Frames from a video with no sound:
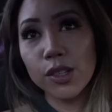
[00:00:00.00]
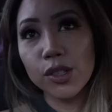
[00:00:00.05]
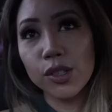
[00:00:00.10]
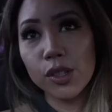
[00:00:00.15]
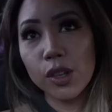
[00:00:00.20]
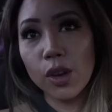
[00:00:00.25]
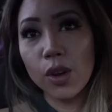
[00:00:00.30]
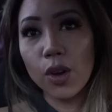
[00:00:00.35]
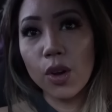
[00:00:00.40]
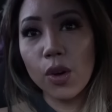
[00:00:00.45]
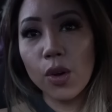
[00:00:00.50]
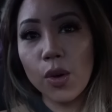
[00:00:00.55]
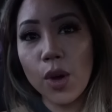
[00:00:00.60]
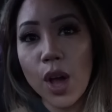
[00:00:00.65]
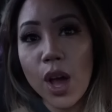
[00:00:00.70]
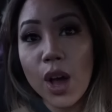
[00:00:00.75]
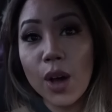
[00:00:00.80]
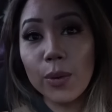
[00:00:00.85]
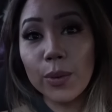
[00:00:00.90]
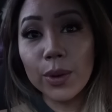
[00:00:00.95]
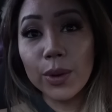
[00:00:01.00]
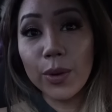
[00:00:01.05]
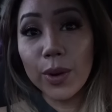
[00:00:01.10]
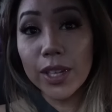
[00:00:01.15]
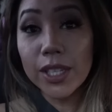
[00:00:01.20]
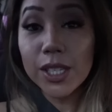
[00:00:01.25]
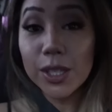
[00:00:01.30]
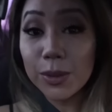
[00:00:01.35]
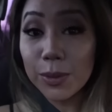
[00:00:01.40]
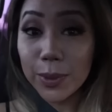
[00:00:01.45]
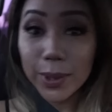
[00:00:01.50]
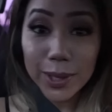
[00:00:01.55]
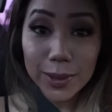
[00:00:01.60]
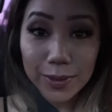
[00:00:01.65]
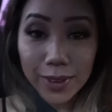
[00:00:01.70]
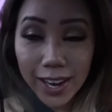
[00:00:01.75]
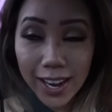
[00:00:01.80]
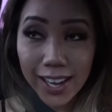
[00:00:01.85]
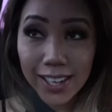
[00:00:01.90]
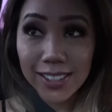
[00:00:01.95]
So we're going to Wood
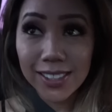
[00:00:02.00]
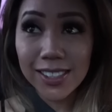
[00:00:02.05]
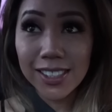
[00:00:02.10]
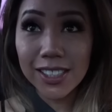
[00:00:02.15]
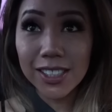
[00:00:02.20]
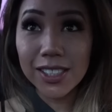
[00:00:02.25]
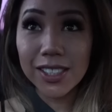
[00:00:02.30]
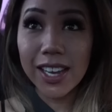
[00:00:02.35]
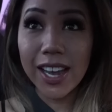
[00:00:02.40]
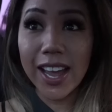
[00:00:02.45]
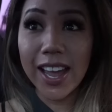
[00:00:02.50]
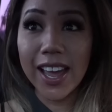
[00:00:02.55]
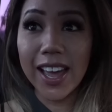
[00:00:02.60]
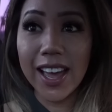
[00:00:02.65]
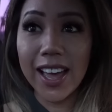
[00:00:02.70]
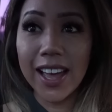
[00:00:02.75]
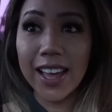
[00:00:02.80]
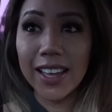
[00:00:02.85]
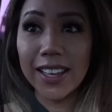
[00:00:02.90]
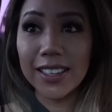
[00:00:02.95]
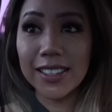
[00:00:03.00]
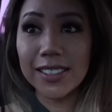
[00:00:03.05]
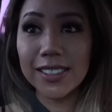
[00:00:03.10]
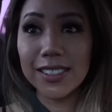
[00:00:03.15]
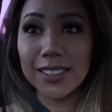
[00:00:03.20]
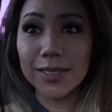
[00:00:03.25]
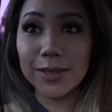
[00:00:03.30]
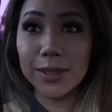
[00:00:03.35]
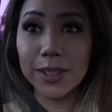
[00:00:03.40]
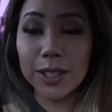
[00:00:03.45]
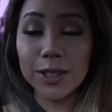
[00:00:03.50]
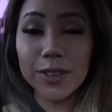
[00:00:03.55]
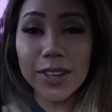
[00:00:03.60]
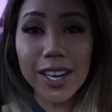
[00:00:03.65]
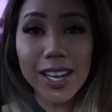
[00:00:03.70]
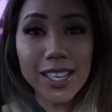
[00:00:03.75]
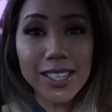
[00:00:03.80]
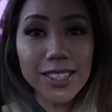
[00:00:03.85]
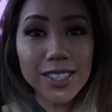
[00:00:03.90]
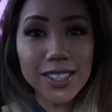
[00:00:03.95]
Ranch, and Wood
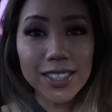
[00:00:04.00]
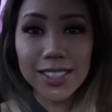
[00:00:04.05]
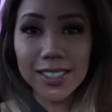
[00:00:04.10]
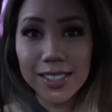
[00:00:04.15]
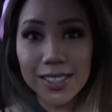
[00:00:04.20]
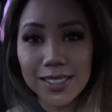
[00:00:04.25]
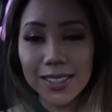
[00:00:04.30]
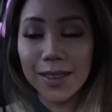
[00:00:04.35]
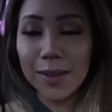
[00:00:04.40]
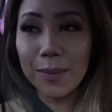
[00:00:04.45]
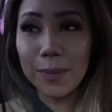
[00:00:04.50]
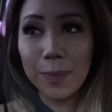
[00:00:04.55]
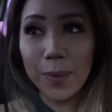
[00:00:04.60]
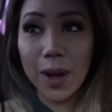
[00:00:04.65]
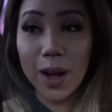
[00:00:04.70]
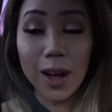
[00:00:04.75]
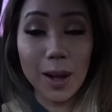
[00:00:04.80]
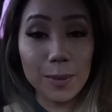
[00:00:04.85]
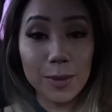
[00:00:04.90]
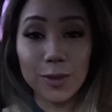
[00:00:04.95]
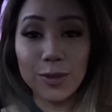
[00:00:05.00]
Ranch is bomb.